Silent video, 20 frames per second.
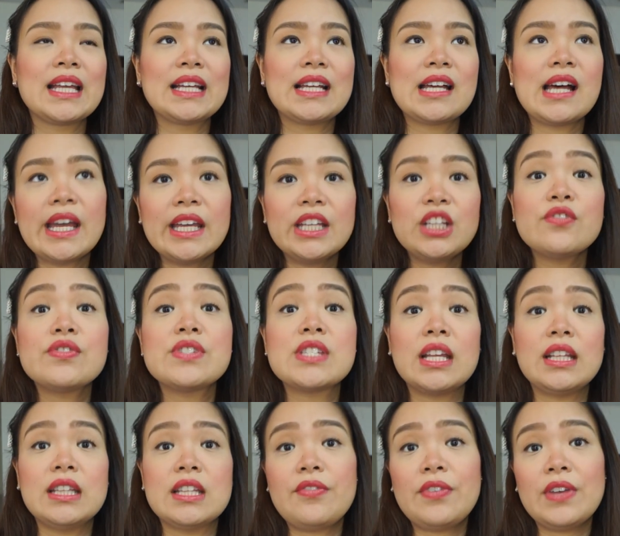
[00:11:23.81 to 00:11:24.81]
kind of
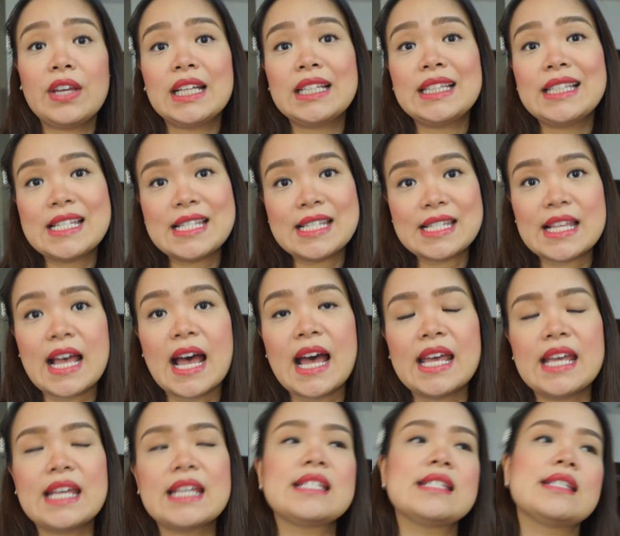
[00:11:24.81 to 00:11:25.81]
significant in
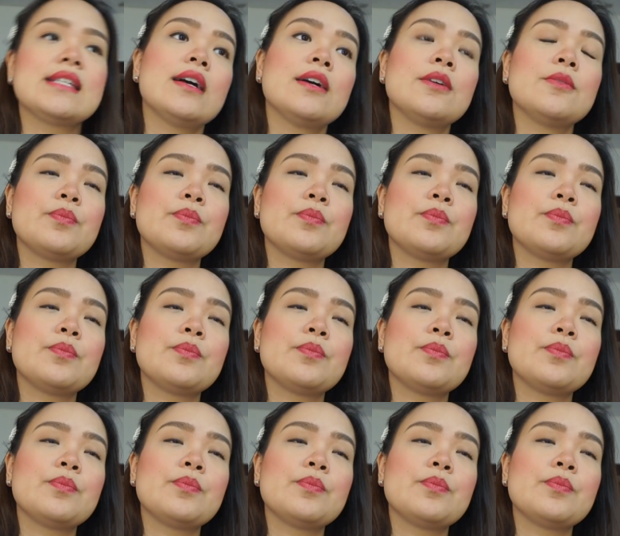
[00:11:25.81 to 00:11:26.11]
size.